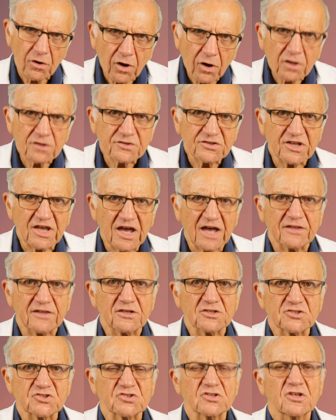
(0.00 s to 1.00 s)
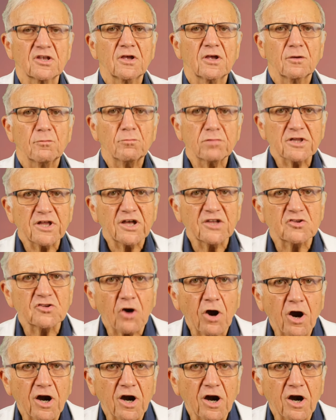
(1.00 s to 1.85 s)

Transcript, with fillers: All the others blood